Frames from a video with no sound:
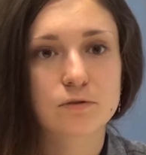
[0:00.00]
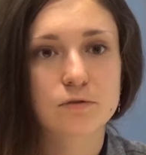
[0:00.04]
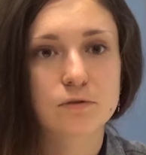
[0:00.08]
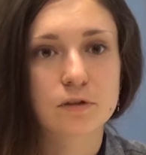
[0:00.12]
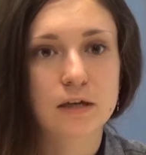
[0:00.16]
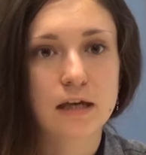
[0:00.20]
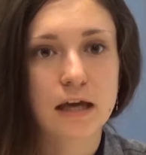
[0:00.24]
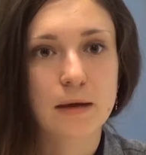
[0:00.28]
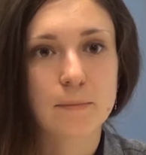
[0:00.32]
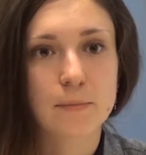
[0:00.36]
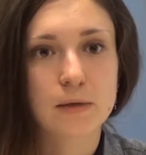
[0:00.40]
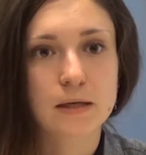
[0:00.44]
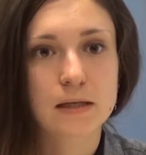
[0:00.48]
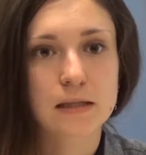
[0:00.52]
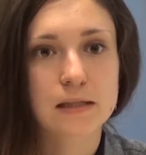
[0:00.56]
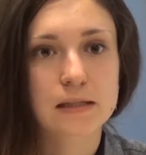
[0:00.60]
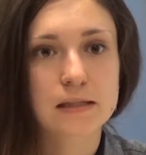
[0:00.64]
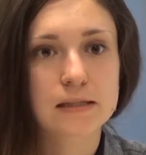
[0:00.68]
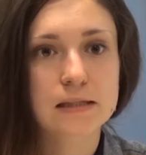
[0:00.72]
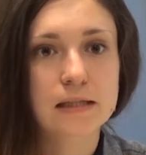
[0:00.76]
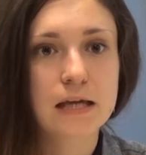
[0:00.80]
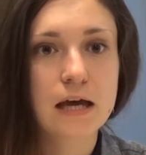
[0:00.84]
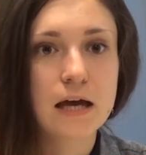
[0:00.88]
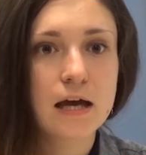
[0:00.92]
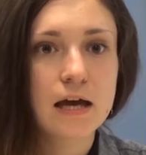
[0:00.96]
to
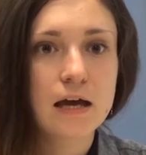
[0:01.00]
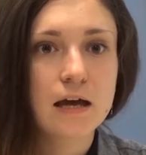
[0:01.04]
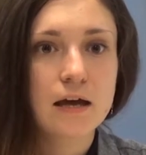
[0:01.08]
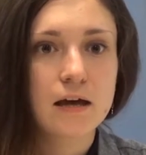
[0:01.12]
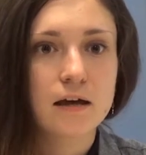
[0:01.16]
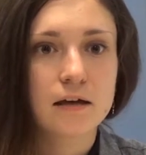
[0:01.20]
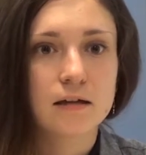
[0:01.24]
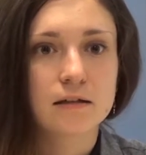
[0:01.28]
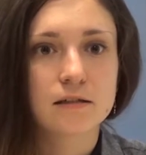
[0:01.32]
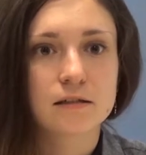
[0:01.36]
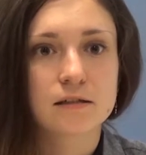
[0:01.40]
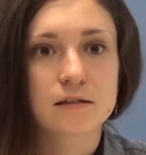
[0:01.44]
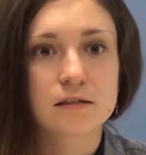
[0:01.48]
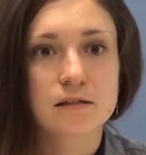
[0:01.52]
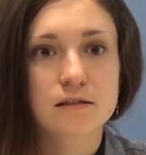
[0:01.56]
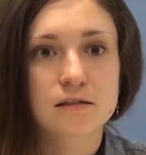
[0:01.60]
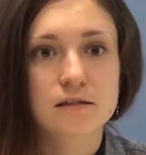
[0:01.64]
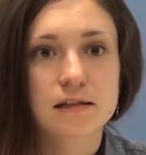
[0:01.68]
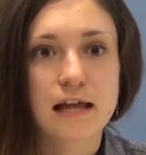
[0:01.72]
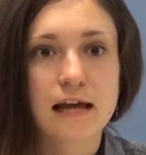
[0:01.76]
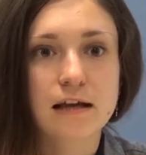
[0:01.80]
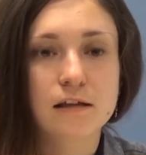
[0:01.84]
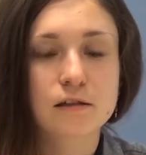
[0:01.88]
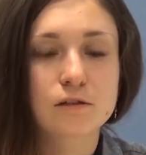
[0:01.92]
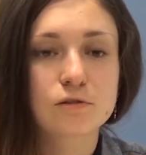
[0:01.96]
chemicals is
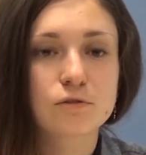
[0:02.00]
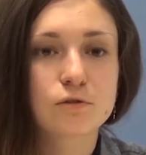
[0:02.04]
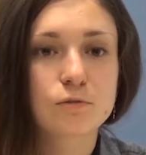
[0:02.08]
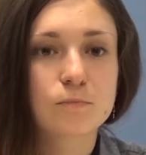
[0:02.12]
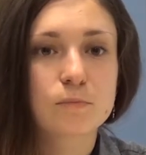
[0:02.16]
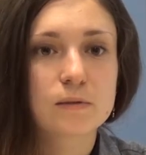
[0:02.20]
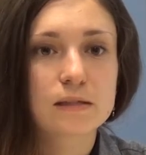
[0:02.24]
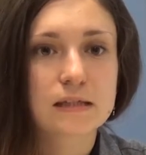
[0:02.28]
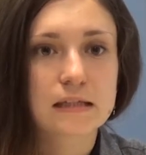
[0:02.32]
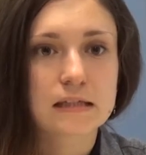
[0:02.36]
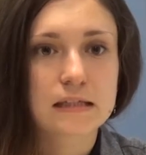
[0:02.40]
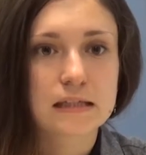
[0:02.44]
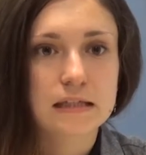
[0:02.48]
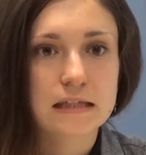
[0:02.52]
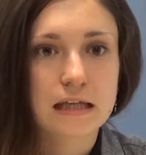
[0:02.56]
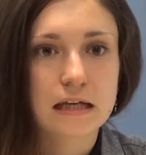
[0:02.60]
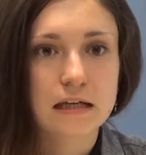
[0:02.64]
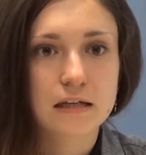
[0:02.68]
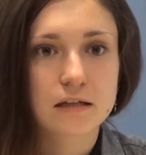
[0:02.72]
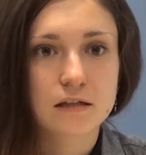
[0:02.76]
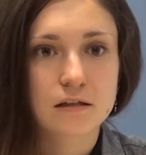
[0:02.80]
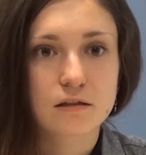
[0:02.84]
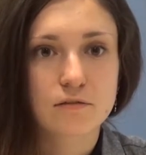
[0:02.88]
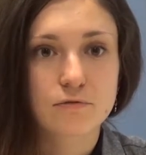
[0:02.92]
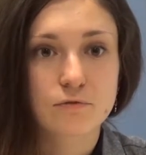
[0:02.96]
likely to be
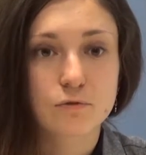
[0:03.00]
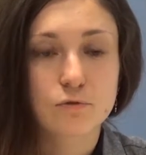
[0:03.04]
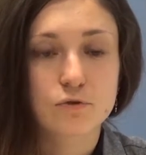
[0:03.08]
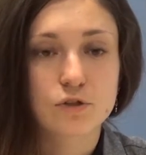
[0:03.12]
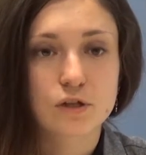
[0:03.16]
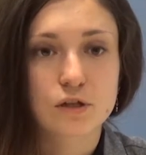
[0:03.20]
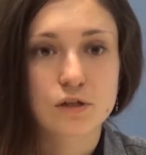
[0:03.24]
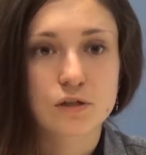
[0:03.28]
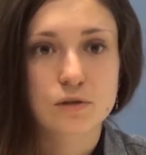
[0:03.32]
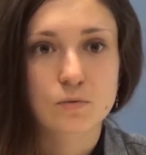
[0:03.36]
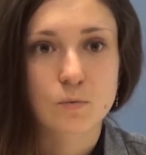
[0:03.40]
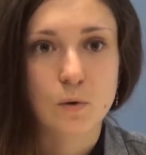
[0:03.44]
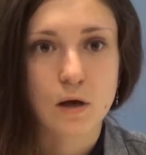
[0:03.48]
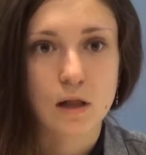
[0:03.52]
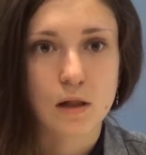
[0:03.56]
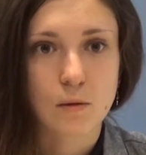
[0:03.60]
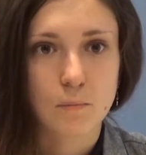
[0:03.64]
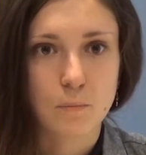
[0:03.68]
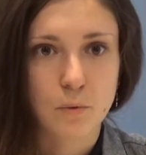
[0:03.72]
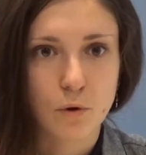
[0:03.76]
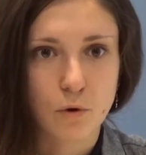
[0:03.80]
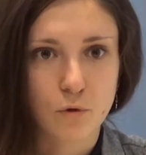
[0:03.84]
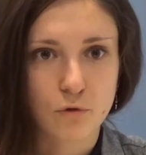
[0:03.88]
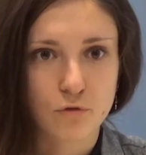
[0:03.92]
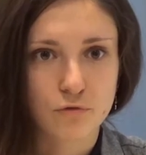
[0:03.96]
sustained in the future as well,
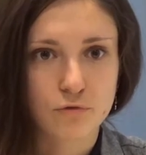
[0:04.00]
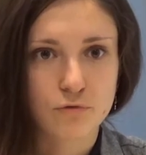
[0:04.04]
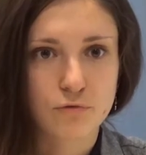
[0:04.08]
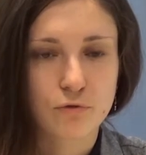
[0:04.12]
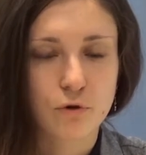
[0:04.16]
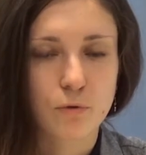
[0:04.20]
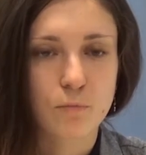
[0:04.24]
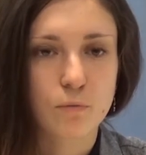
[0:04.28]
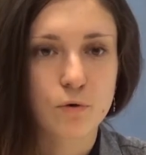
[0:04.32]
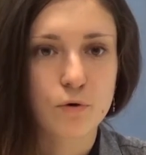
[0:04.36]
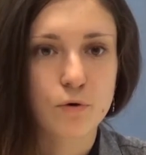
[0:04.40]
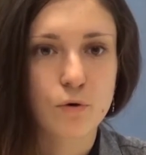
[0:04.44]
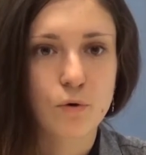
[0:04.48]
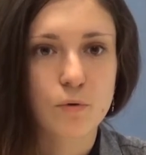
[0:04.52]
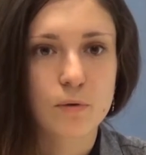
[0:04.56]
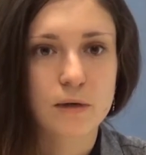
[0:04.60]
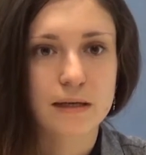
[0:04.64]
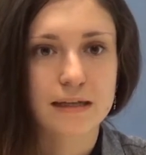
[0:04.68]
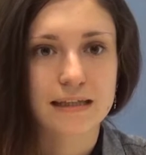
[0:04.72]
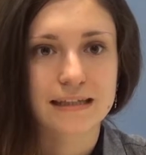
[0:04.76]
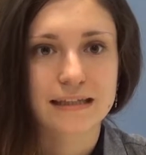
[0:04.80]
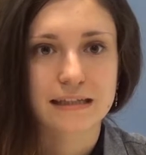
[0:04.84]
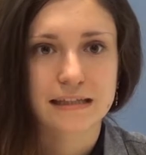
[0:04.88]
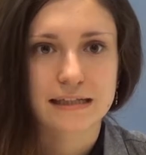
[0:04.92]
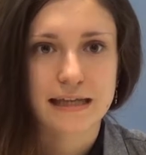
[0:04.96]
both from growing
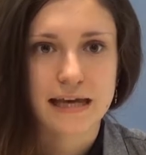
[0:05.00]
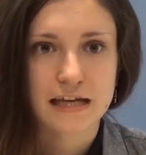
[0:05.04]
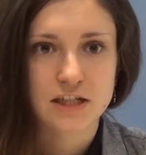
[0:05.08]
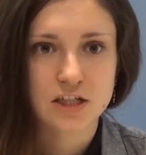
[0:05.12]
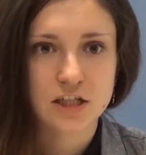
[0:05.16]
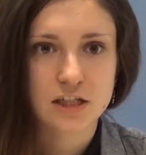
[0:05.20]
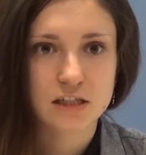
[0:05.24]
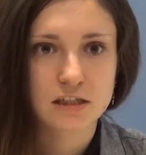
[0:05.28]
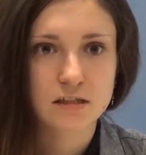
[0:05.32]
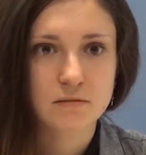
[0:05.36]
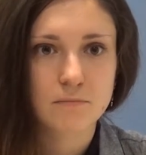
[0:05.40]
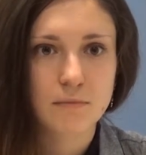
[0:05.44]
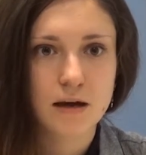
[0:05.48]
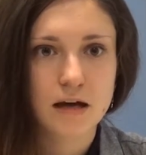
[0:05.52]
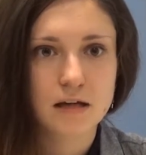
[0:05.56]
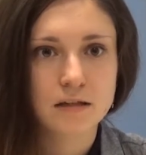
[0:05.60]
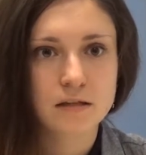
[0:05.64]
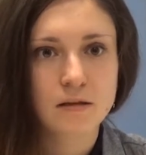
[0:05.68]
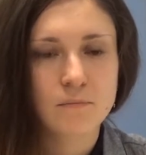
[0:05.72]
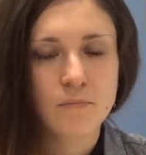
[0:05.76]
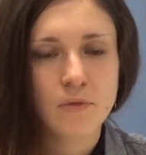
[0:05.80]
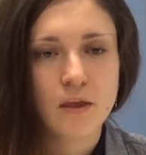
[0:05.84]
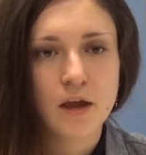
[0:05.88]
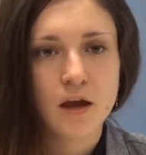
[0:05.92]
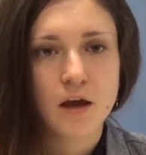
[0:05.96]
international demand
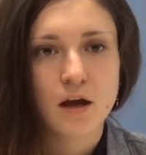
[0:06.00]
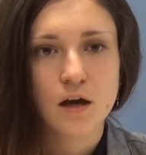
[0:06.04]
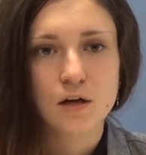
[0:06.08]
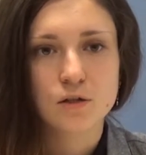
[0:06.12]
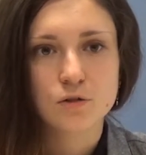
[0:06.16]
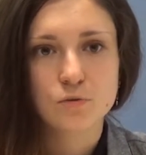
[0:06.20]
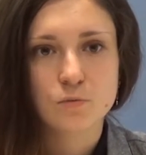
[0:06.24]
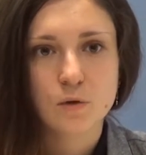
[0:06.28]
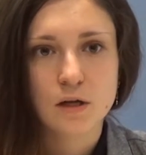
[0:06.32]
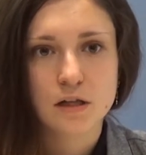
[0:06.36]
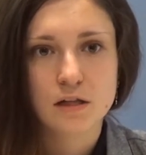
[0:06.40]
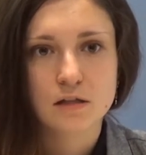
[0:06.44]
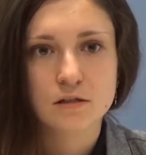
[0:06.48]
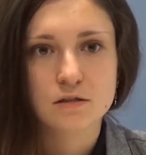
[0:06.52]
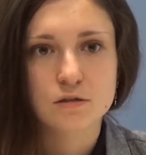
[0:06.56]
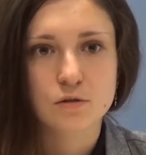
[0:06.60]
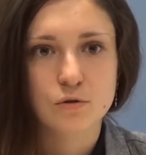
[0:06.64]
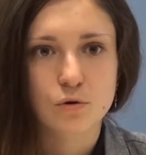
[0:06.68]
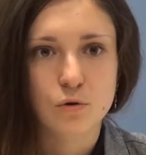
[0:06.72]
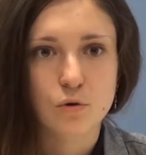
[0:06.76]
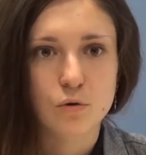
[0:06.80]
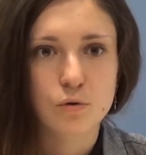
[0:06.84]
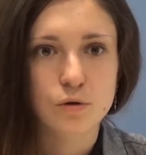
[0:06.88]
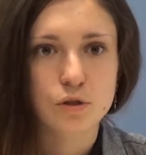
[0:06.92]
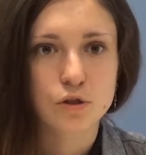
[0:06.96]
as well as
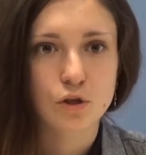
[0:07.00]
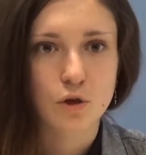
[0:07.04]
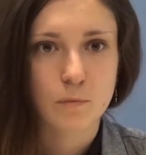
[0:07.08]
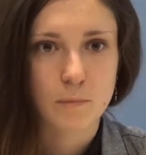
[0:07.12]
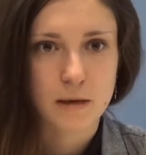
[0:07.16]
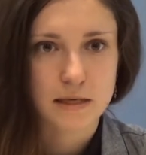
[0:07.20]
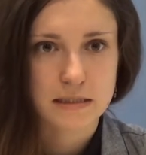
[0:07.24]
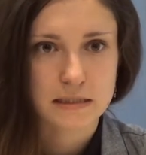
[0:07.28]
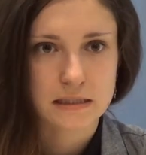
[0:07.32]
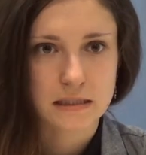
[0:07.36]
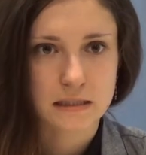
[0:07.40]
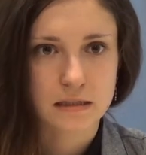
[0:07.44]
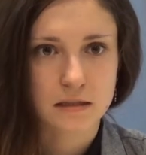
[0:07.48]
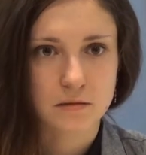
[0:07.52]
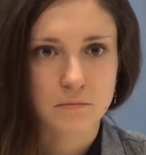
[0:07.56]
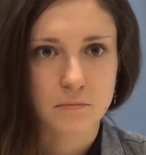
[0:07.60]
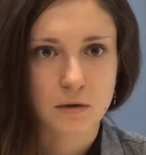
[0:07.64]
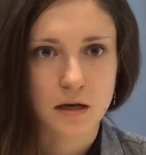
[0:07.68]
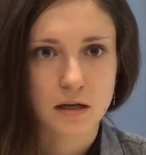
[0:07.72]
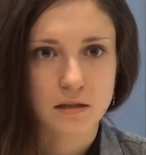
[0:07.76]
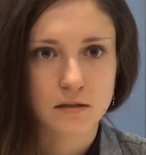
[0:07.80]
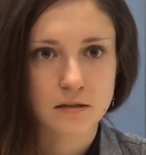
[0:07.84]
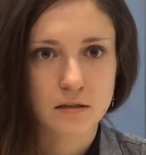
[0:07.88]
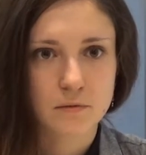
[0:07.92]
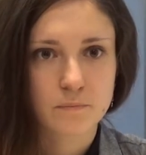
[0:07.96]
growing domestic
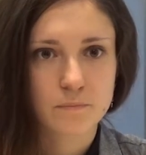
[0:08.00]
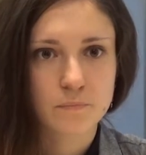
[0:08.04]
demand.